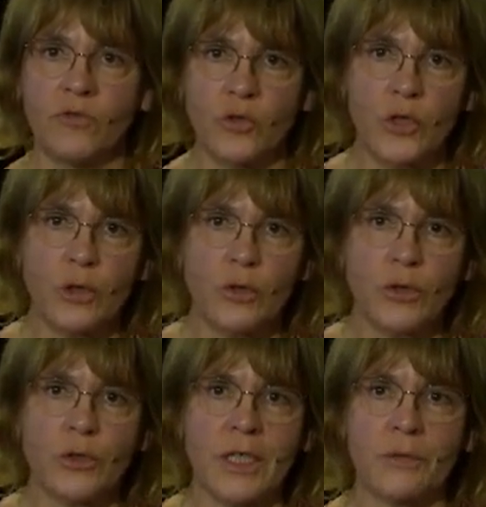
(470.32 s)

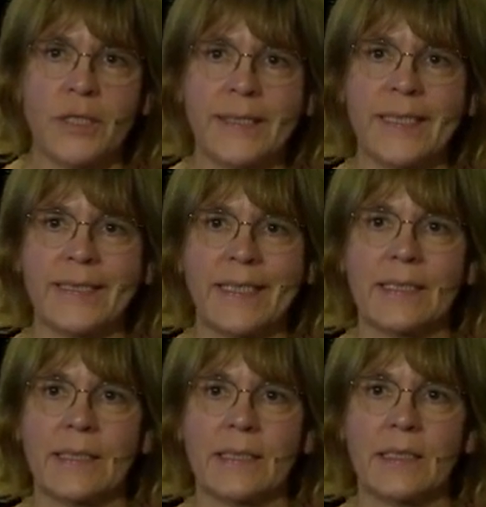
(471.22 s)
conclude, I will say
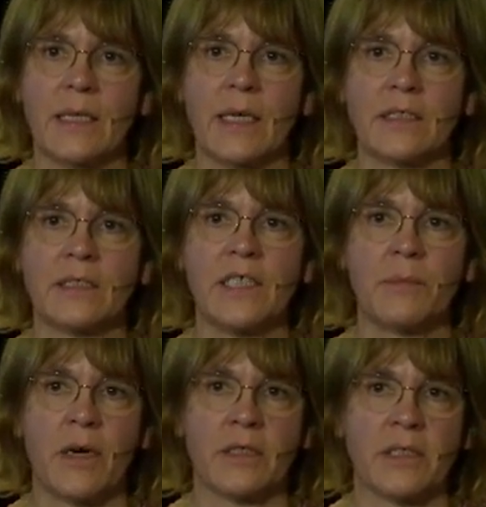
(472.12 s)
that CE
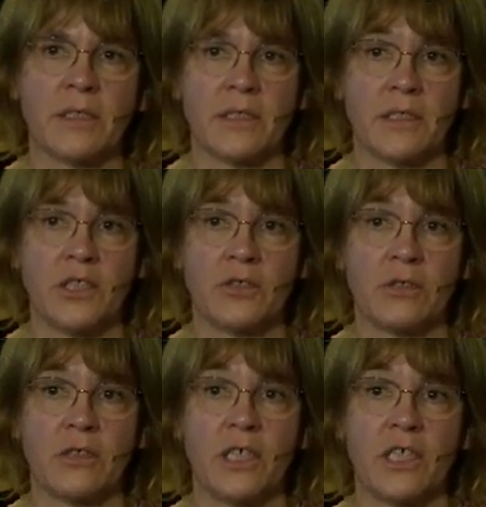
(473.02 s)
marking
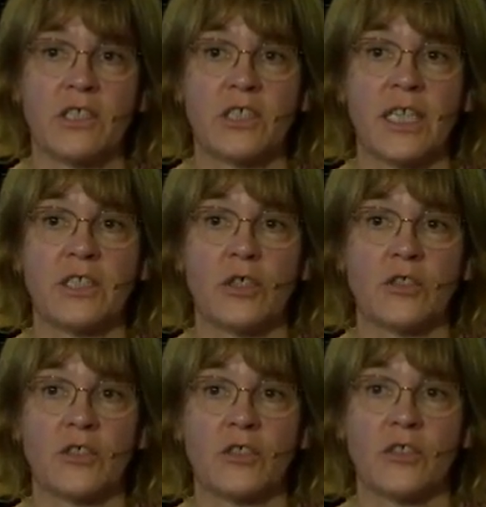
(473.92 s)
decision shall
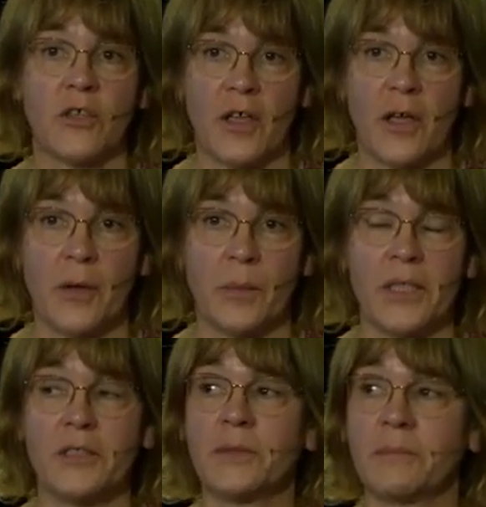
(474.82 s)
not
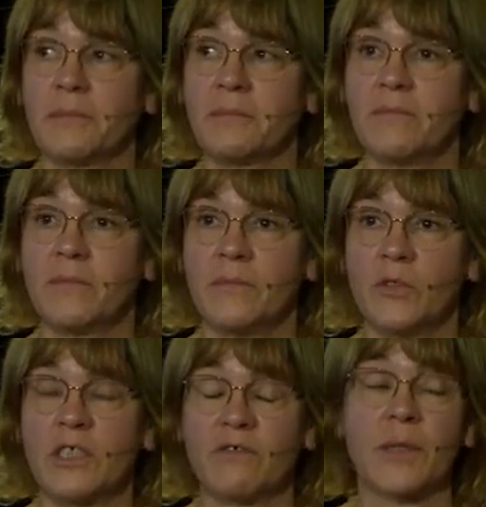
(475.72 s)
be
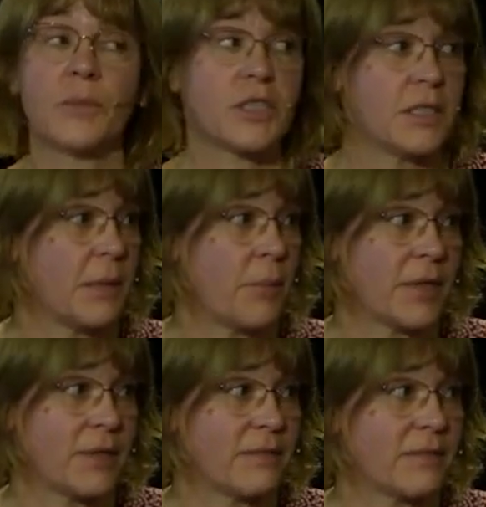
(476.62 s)
notified body
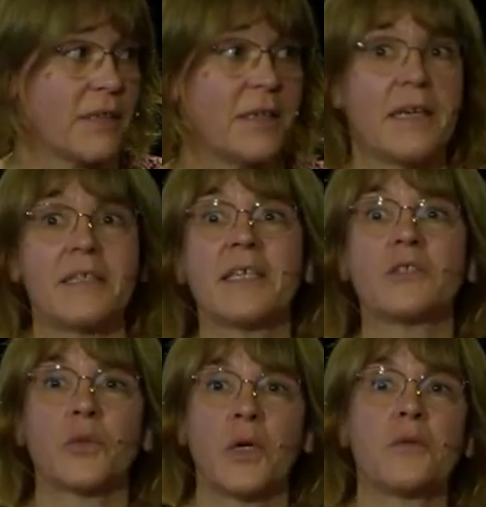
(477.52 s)
dependent, and
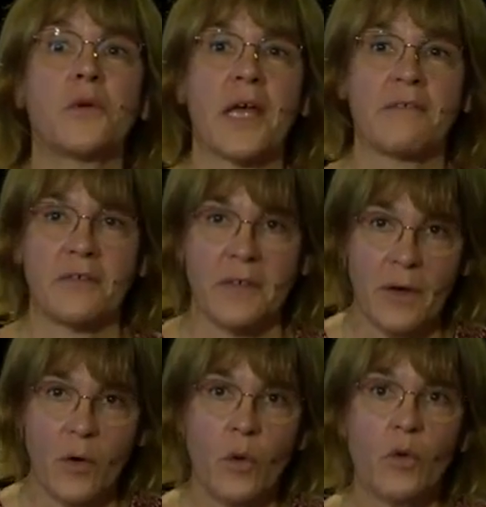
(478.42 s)
that's why we have
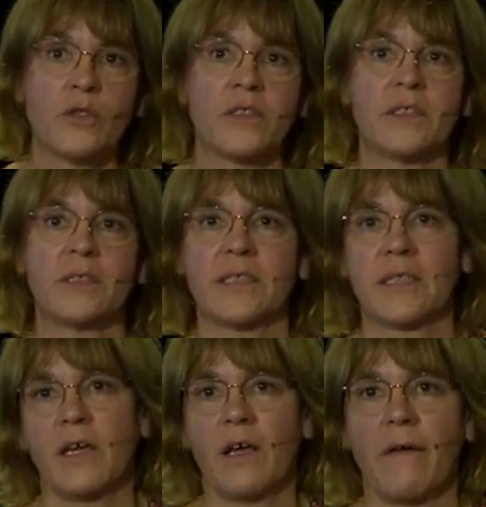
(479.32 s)
all these
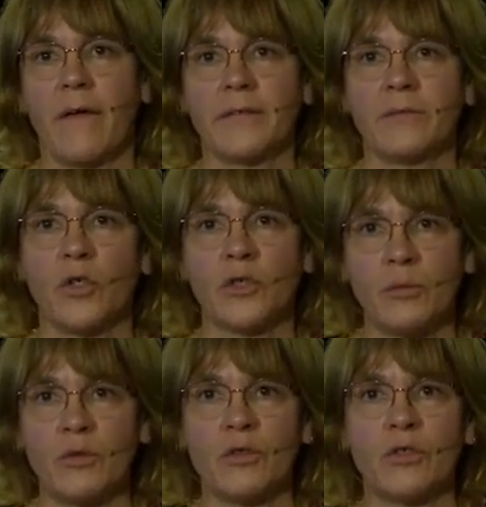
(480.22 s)

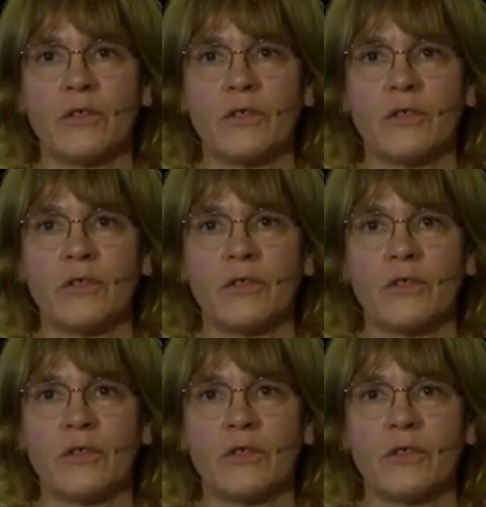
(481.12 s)
documents, all